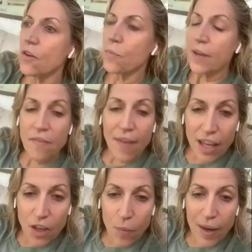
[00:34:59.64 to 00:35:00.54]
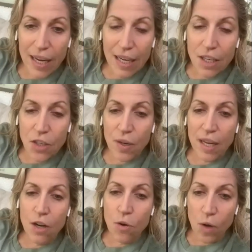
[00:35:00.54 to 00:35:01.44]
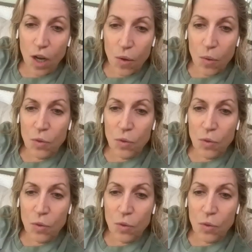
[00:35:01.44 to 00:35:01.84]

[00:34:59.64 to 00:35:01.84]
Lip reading: reevaluate. You can grow.